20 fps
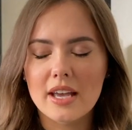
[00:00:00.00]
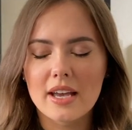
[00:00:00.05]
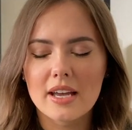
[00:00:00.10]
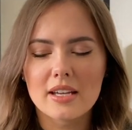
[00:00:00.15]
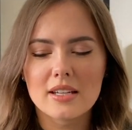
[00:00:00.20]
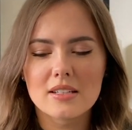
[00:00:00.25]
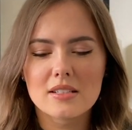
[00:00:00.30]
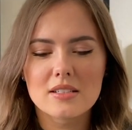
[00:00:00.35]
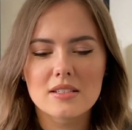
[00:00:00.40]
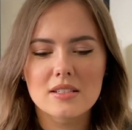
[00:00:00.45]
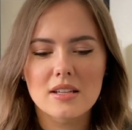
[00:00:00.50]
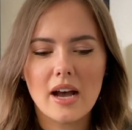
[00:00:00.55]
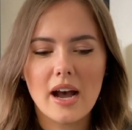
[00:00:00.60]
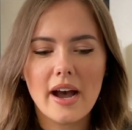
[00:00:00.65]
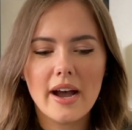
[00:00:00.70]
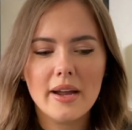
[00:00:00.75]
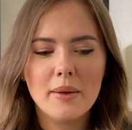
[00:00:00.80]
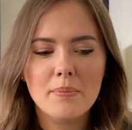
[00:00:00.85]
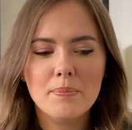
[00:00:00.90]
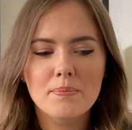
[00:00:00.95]
And
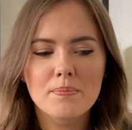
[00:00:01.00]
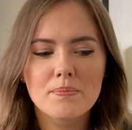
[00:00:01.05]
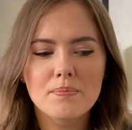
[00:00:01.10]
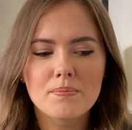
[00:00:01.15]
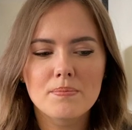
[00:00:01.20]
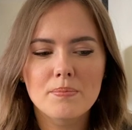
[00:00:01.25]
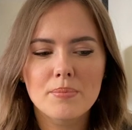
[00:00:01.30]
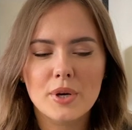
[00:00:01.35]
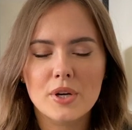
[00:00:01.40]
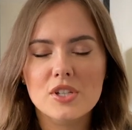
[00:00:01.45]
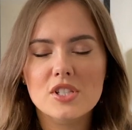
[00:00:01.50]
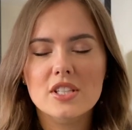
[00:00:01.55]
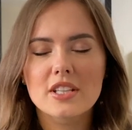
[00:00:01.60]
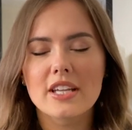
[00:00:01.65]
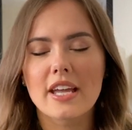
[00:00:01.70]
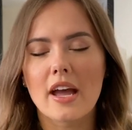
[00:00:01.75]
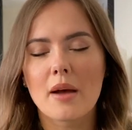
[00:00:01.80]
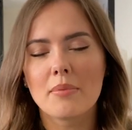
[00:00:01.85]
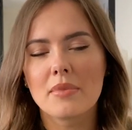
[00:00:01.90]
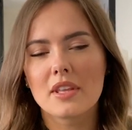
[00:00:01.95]
I
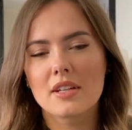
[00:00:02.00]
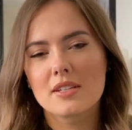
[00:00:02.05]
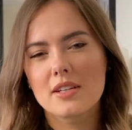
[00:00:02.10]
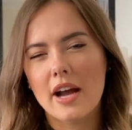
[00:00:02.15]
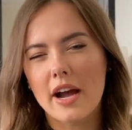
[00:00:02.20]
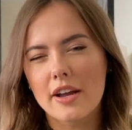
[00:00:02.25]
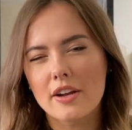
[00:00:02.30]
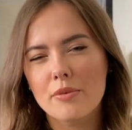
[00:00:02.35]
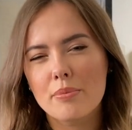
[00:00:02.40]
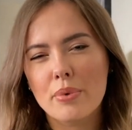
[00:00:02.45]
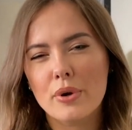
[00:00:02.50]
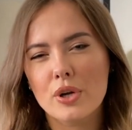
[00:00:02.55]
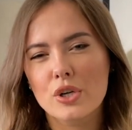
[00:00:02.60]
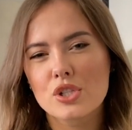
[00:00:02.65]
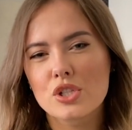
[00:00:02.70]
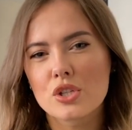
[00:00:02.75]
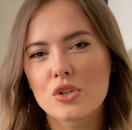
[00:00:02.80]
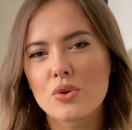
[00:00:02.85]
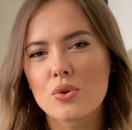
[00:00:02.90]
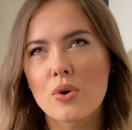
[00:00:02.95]
personally am the kind of
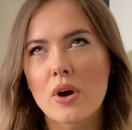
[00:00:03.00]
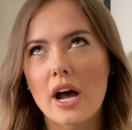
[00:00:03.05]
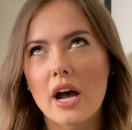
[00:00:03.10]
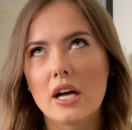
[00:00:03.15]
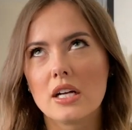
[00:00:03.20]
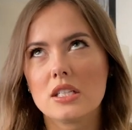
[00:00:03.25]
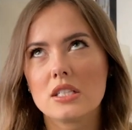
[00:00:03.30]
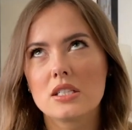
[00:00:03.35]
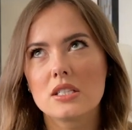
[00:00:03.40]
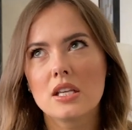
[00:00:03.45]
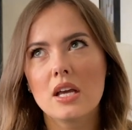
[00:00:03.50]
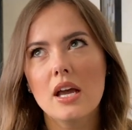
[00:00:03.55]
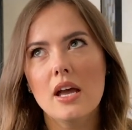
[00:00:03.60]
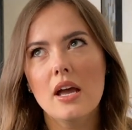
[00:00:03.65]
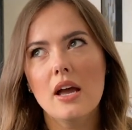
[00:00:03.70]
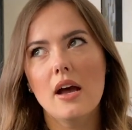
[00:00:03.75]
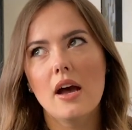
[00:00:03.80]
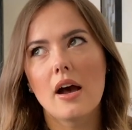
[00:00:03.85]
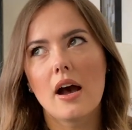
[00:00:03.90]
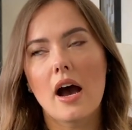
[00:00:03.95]
person who has
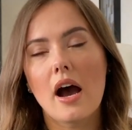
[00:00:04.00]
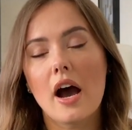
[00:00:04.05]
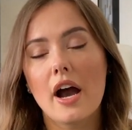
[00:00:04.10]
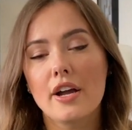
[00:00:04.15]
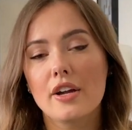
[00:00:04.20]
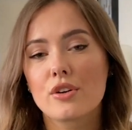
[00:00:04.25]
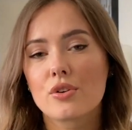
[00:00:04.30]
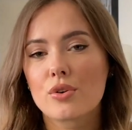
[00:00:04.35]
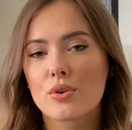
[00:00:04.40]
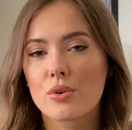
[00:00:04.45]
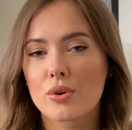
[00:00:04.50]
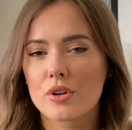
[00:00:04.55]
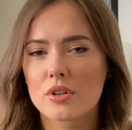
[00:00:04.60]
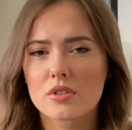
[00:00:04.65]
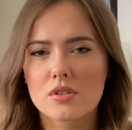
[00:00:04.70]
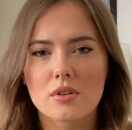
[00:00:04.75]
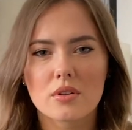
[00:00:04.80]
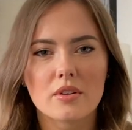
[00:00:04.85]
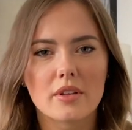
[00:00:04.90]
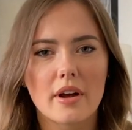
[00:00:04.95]
higher
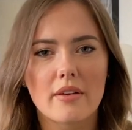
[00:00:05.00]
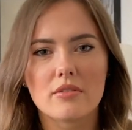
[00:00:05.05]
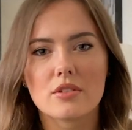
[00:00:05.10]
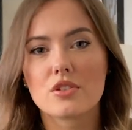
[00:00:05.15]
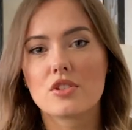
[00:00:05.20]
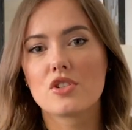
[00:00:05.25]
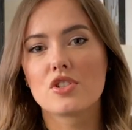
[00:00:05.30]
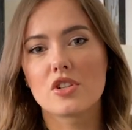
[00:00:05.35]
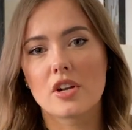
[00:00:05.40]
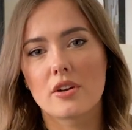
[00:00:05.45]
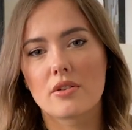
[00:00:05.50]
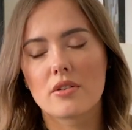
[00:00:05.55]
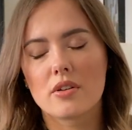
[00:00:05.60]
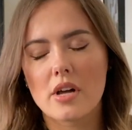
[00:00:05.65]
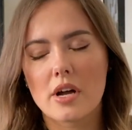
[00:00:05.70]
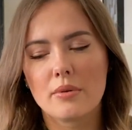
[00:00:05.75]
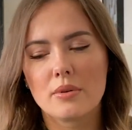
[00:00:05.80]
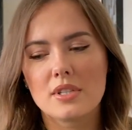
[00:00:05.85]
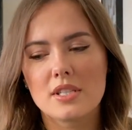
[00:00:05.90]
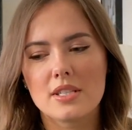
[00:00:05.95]
cortisol levels in general.
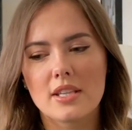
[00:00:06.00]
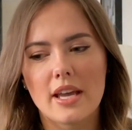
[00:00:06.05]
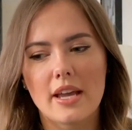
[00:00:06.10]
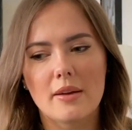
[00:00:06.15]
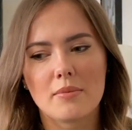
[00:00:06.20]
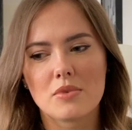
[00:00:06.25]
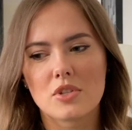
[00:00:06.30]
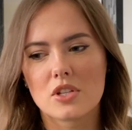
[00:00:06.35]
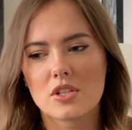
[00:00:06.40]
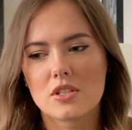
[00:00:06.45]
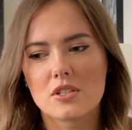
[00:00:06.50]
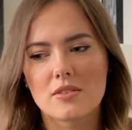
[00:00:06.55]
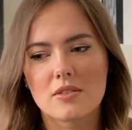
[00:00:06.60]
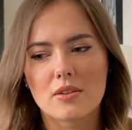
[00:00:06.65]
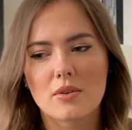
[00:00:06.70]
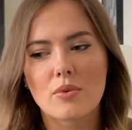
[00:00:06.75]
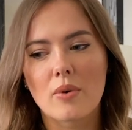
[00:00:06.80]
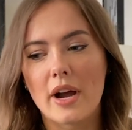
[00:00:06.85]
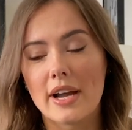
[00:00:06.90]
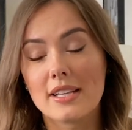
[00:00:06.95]
I would say I'm
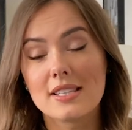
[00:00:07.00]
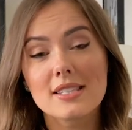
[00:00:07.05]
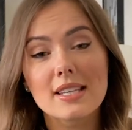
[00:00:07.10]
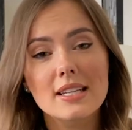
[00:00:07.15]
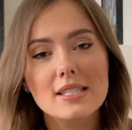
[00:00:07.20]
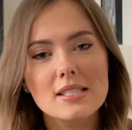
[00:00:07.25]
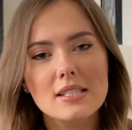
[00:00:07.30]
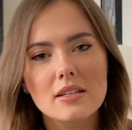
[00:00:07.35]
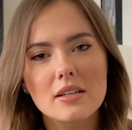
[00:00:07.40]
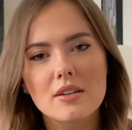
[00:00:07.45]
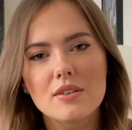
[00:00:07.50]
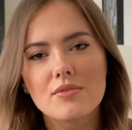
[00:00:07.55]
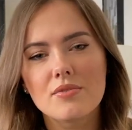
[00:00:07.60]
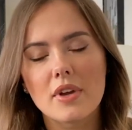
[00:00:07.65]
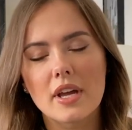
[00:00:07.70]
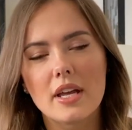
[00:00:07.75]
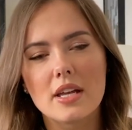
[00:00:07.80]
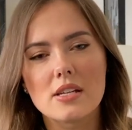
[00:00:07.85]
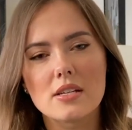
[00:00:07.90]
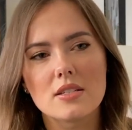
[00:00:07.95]
just quite sensitive,
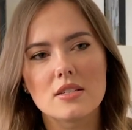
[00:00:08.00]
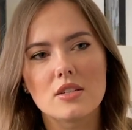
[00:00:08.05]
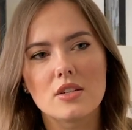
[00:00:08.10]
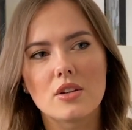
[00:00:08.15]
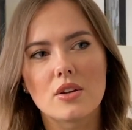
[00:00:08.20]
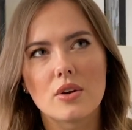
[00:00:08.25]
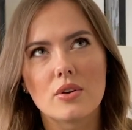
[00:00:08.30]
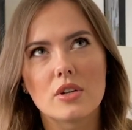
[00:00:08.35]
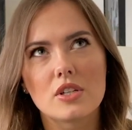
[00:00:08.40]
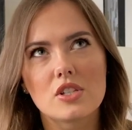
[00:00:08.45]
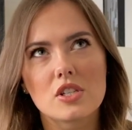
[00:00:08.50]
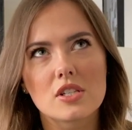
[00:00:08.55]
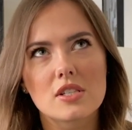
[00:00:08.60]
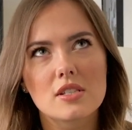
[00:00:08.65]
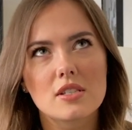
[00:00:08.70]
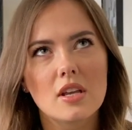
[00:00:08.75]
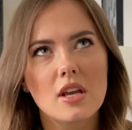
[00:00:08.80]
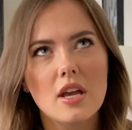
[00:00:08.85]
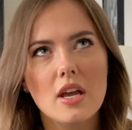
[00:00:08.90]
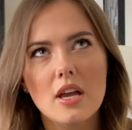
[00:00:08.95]
and you know, it's
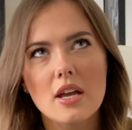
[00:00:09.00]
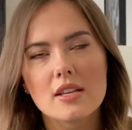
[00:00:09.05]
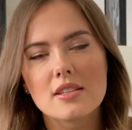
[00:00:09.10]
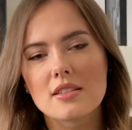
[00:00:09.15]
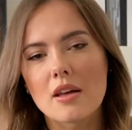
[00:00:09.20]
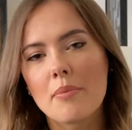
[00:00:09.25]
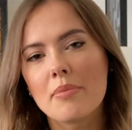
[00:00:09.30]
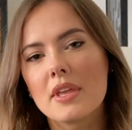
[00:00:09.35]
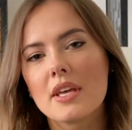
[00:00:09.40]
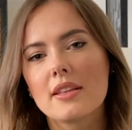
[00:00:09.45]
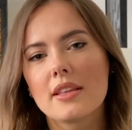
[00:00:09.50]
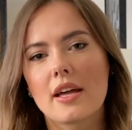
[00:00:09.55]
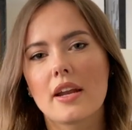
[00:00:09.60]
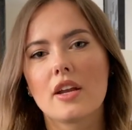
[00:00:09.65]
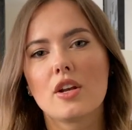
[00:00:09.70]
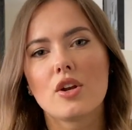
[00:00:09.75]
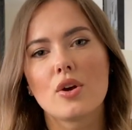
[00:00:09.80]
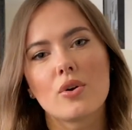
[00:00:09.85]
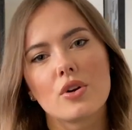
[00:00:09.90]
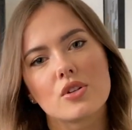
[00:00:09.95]
just something that
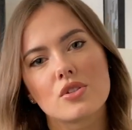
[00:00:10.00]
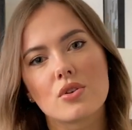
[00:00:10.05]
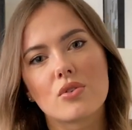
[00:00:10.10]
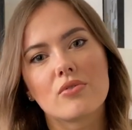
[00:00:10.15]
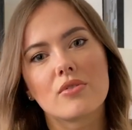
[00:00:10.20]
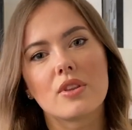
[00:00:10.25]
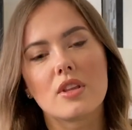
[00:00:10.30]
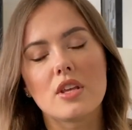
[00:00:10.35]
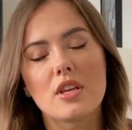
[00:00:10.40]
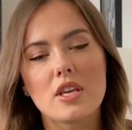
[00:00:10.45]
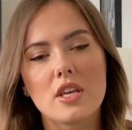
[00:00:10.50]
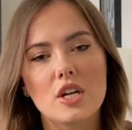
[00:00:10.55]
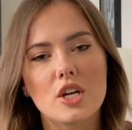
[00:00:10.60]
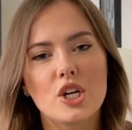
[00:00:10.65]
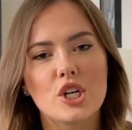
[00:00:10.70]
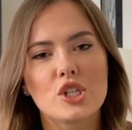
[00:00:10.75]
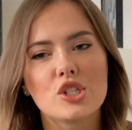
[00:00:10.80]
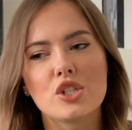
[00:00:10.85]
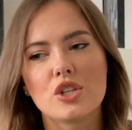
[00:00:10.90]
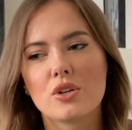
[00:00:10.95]
I noticed over the years.